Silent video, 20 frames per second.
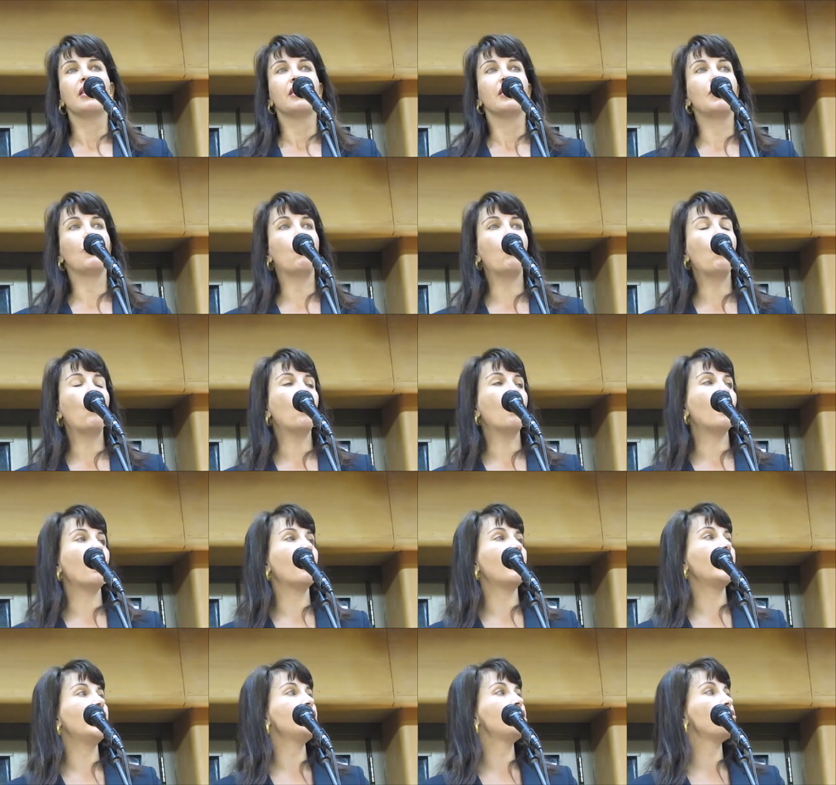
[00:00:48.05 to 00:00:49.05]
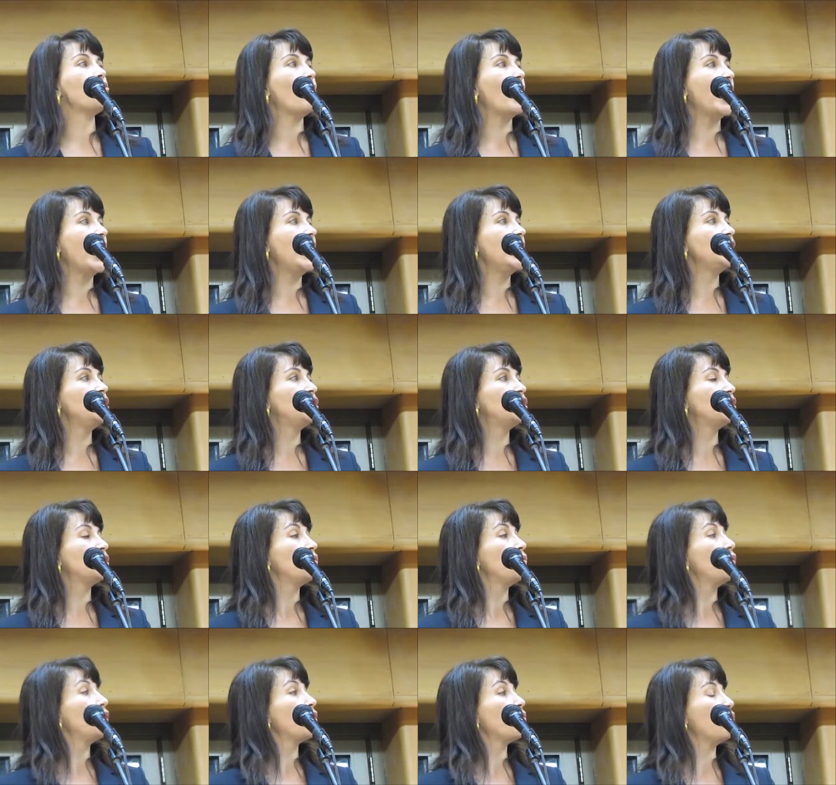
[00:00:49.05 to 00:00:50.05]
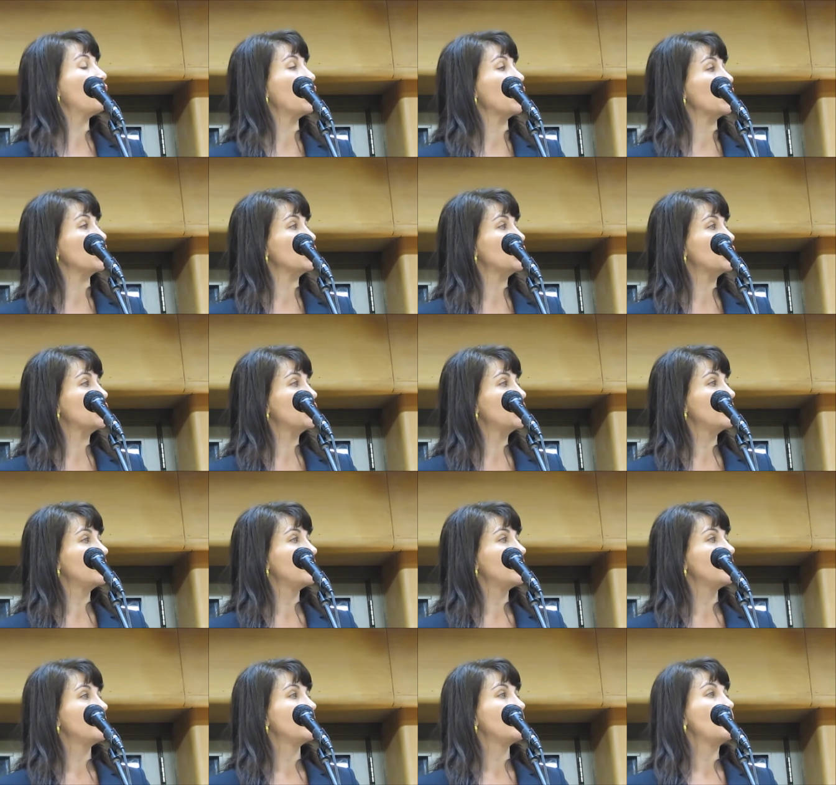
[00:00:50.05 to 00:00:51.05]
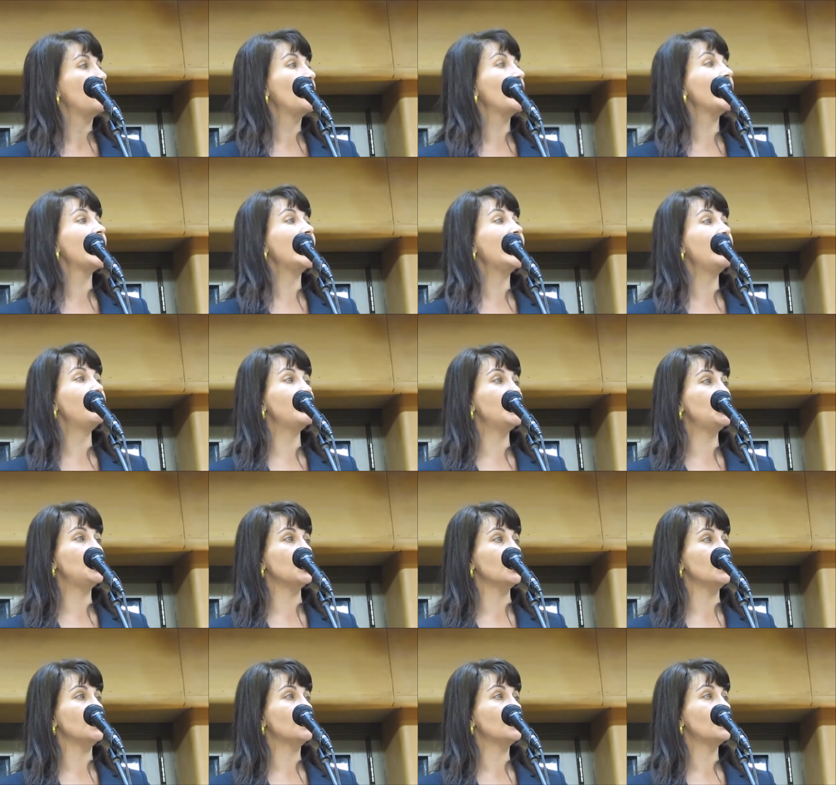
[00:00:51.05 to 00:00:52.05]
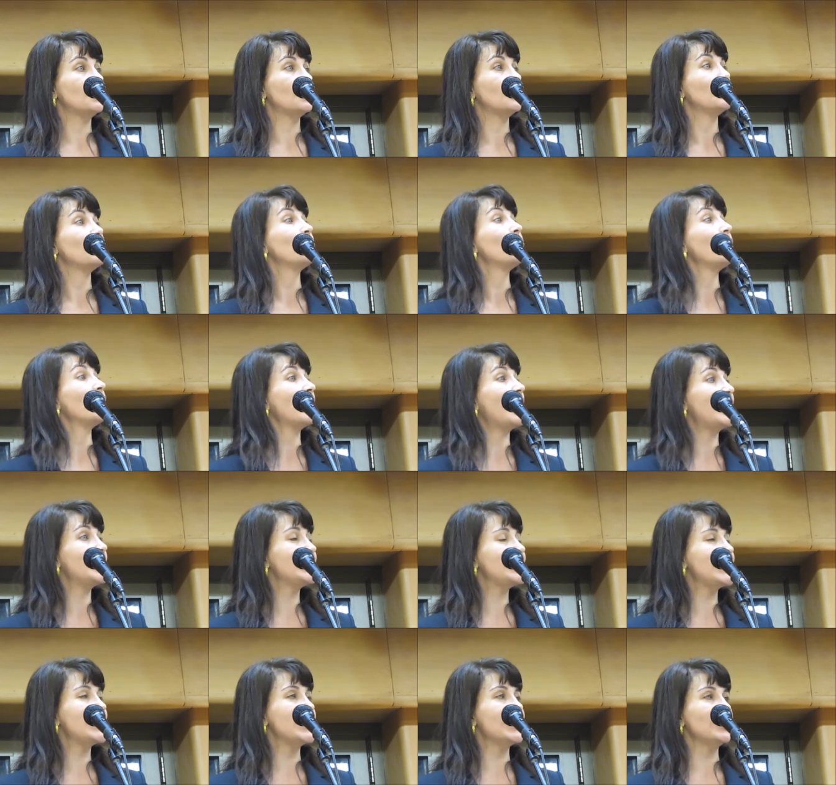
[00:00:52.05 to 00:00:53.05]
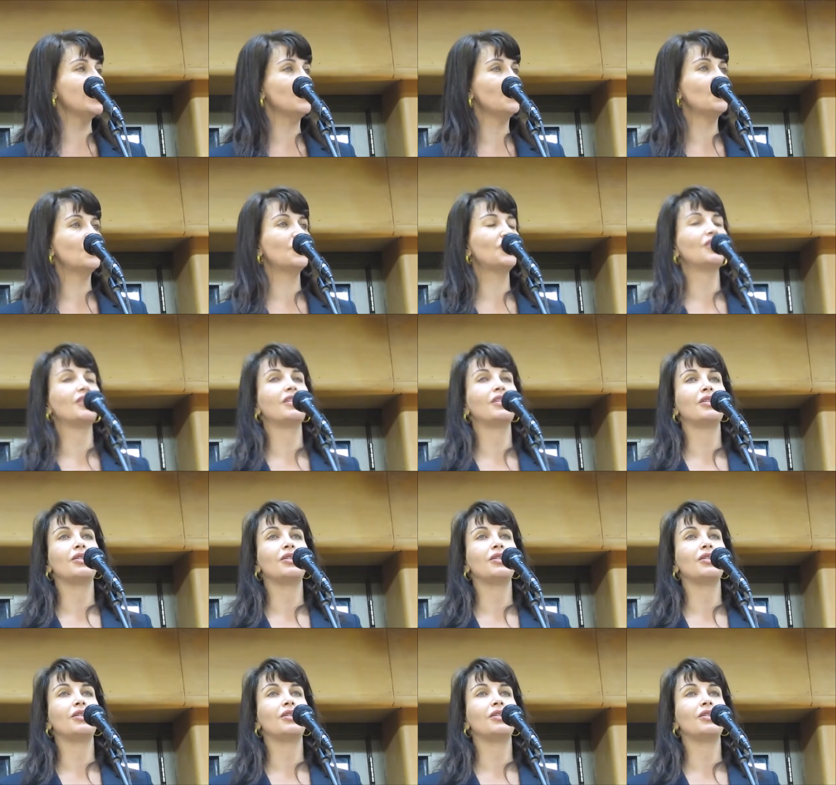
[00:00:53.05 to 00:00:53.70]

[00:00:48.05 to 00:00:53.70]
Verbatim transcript: The war is waged with words, with images, with ideas.